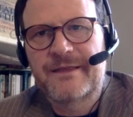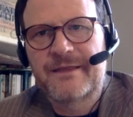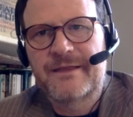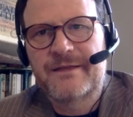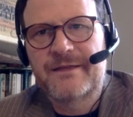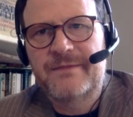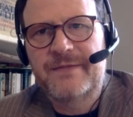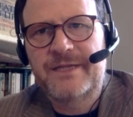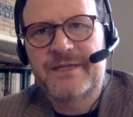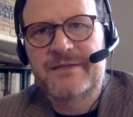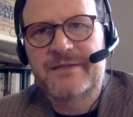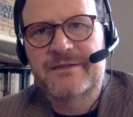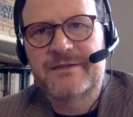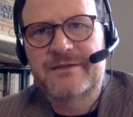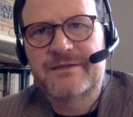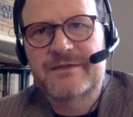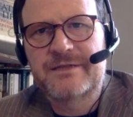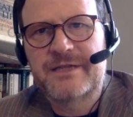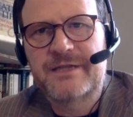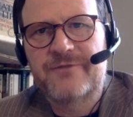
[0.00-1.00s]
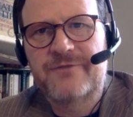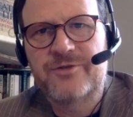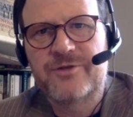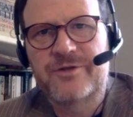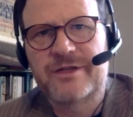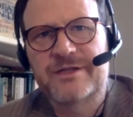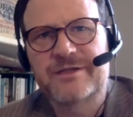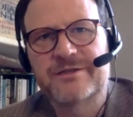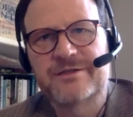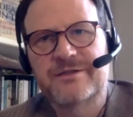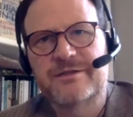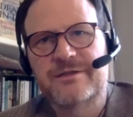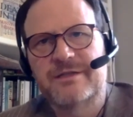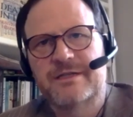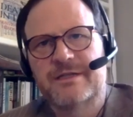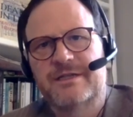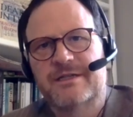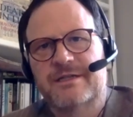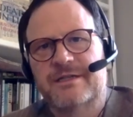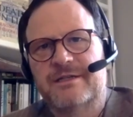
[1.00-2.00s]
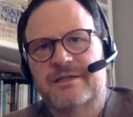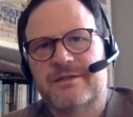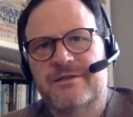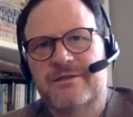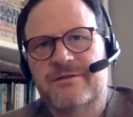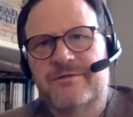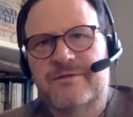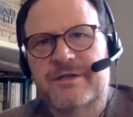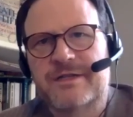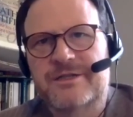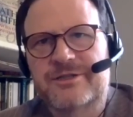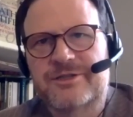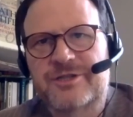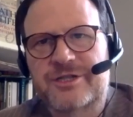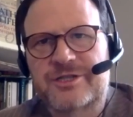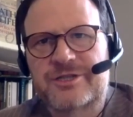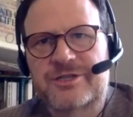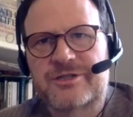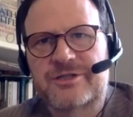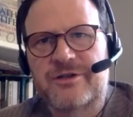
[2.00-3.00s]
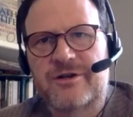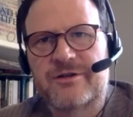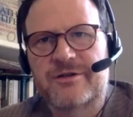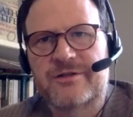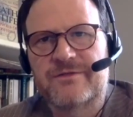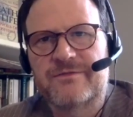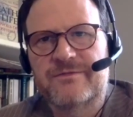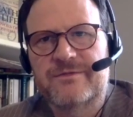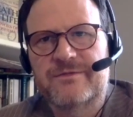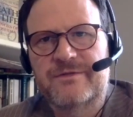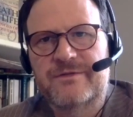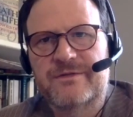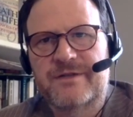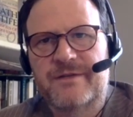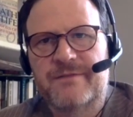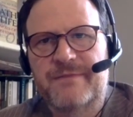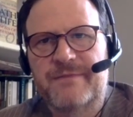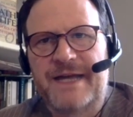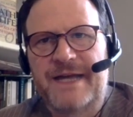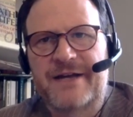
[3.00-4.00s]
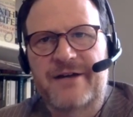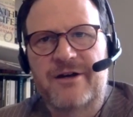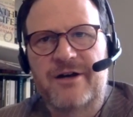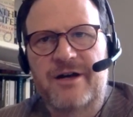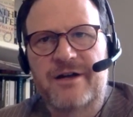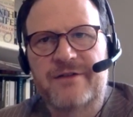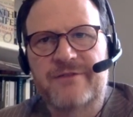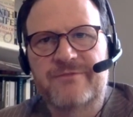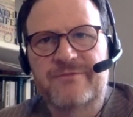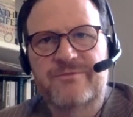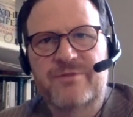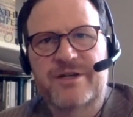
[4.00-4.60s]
Let me see if you can just start to come back on,